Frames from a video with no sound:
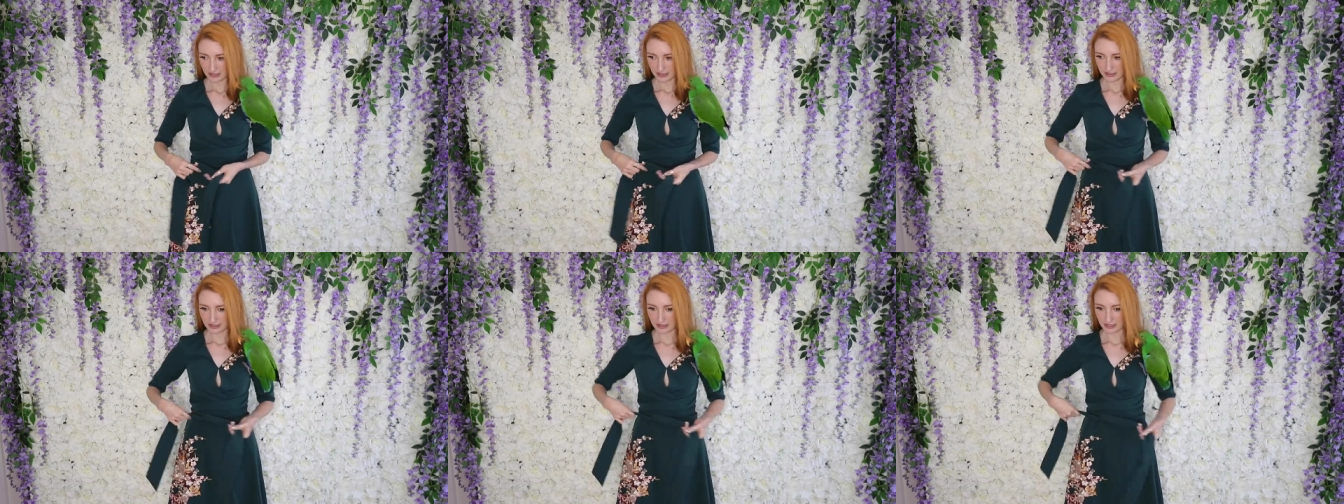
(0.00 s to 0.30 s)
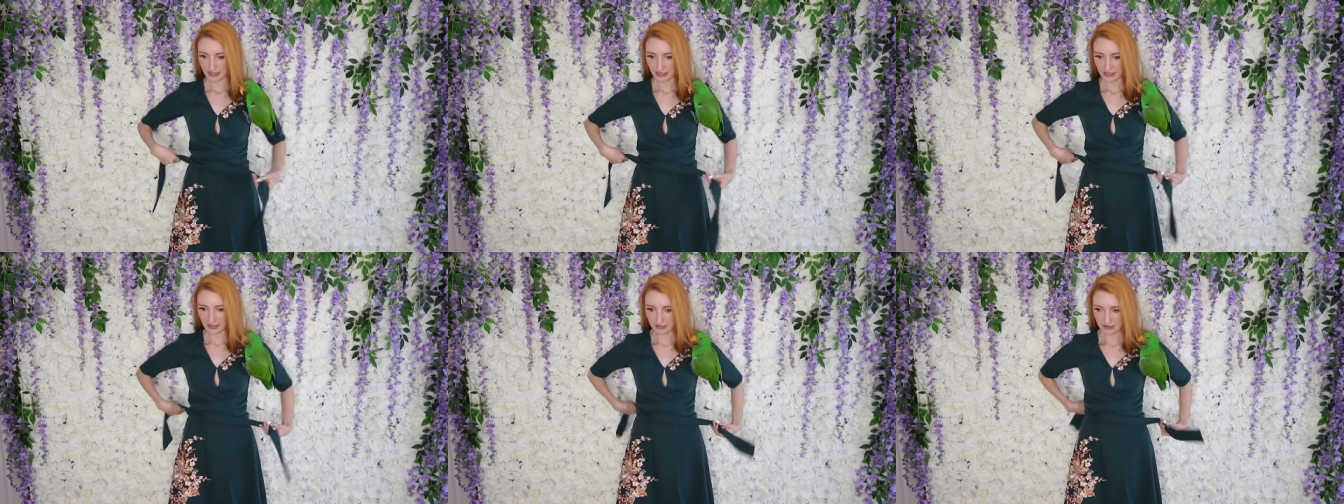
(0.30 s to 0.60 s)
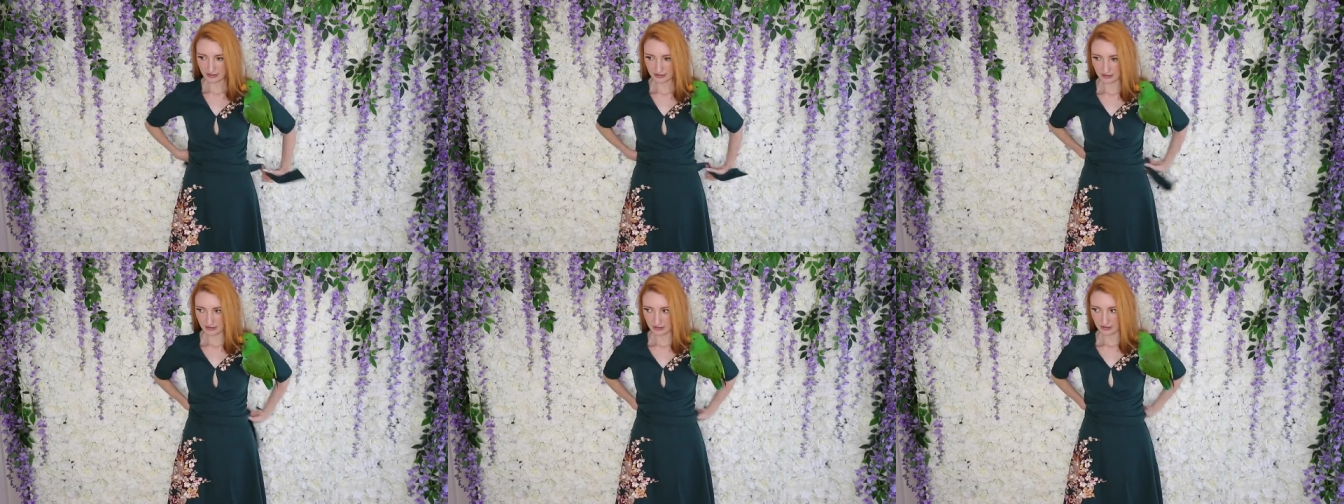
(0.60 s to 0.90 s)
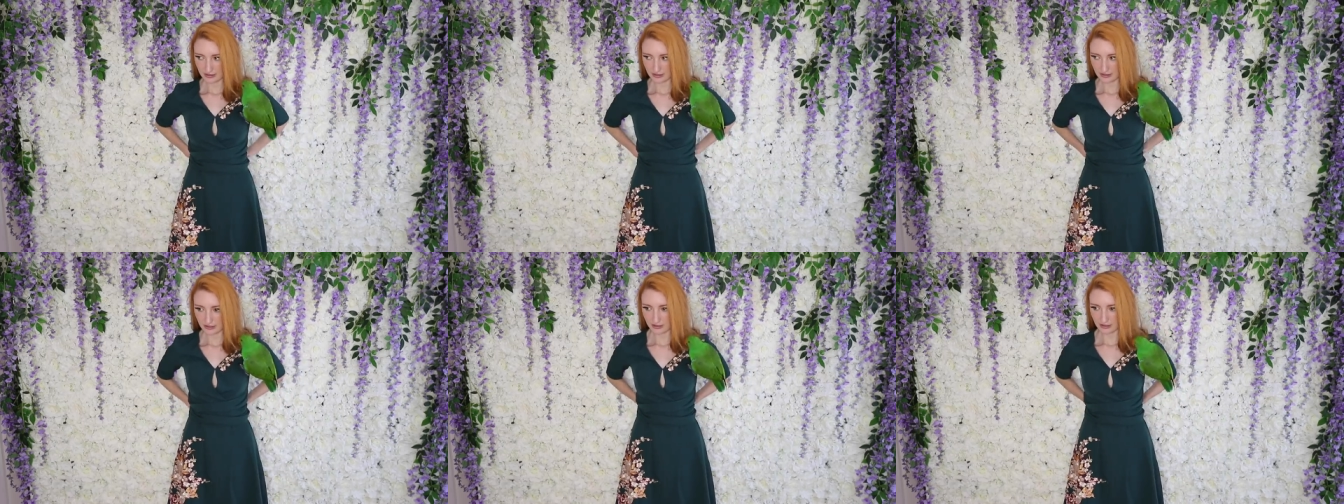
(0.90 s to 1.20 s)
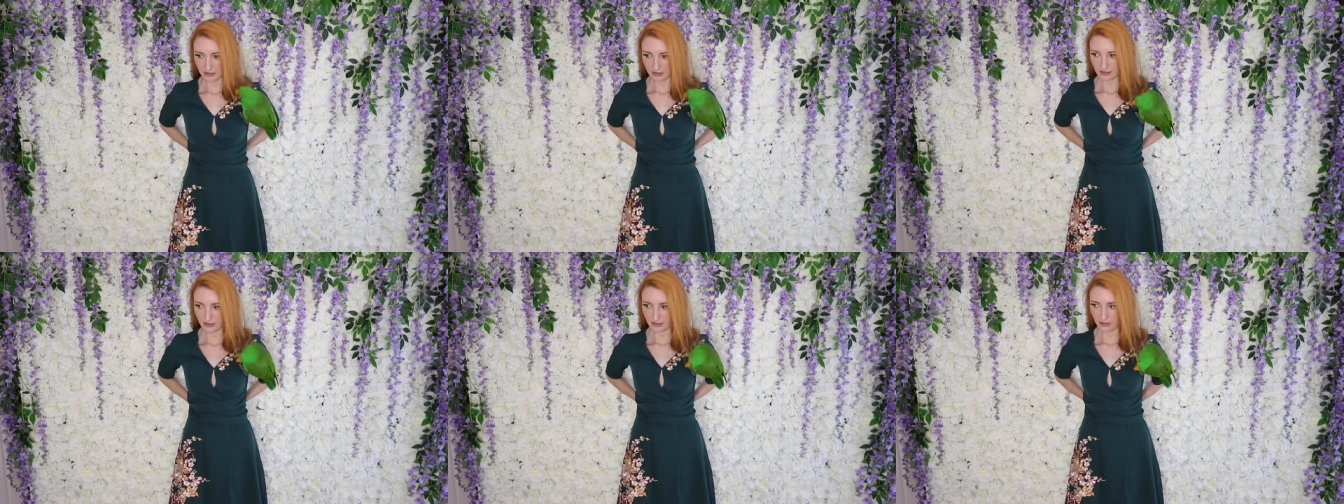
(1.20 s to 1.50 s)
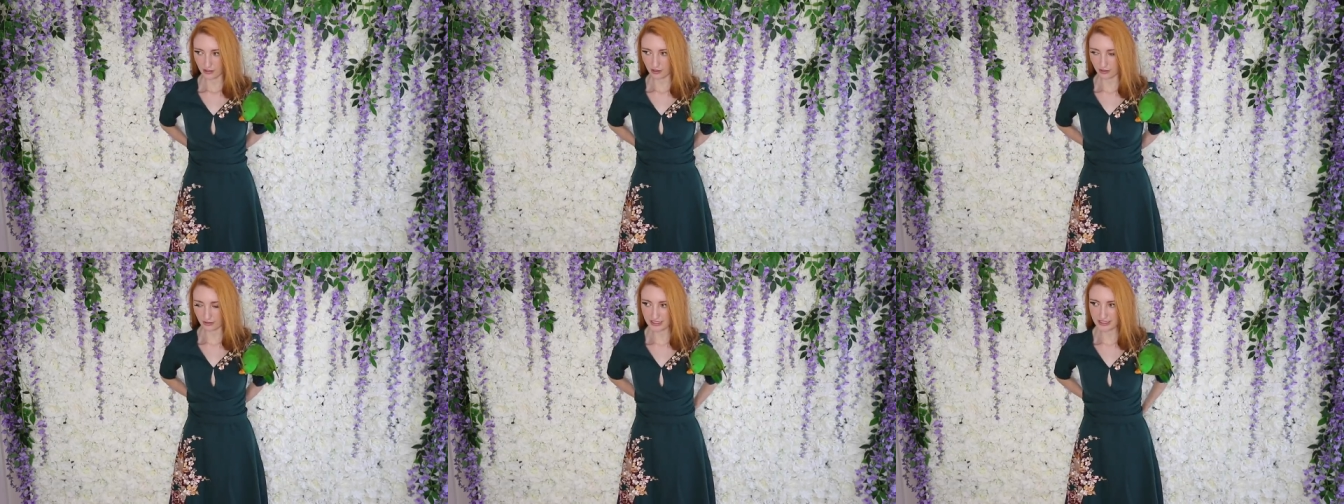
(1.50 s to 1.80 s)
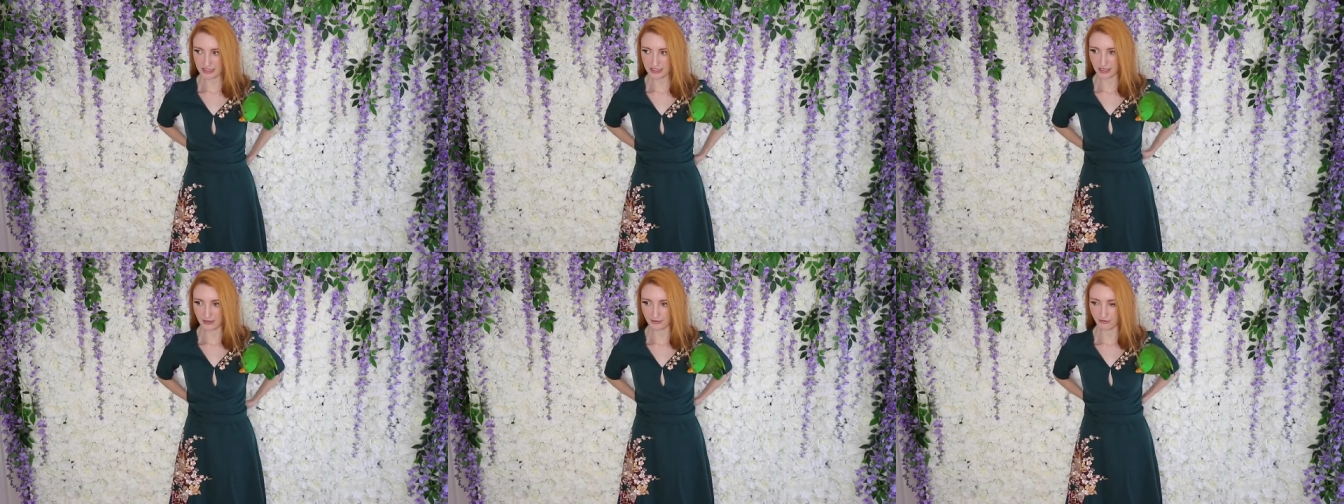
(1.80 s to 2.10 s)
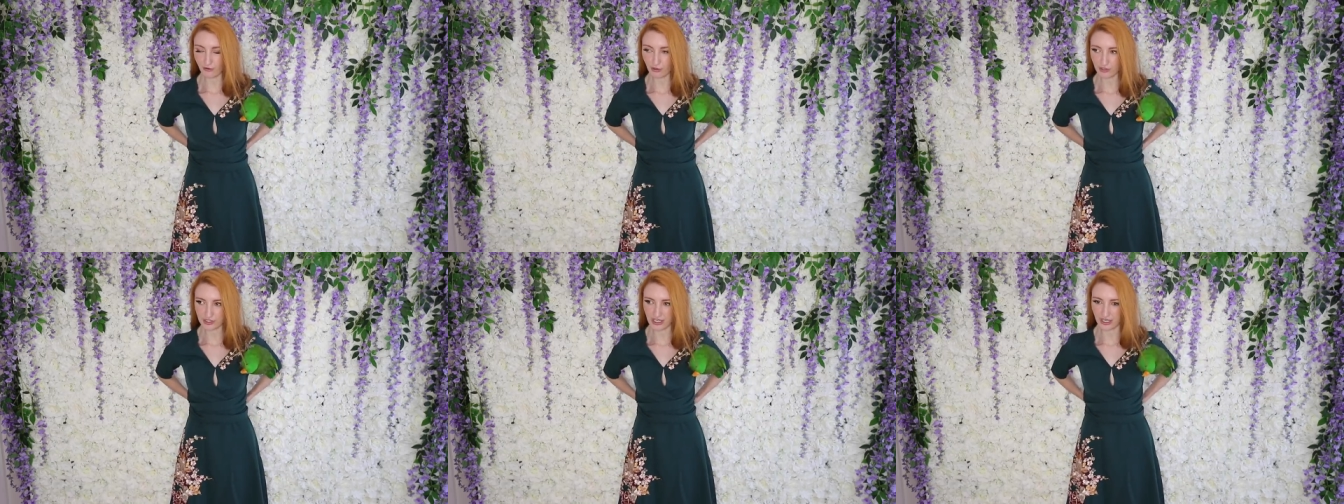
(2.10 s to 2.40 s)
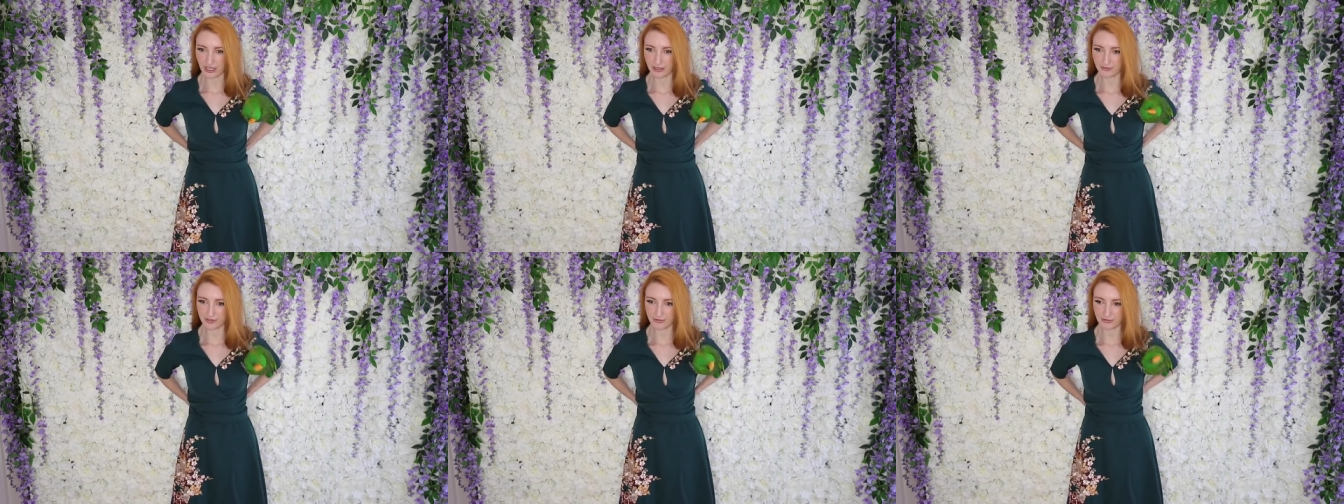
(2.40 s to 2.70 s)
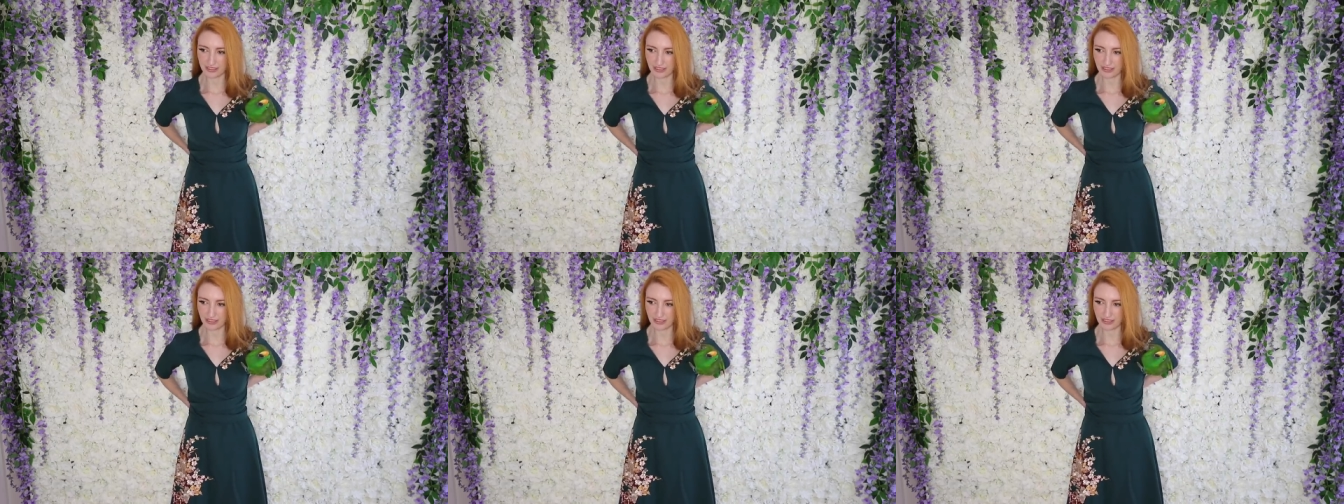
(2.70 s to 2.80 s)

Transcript: And again? Three times, four times.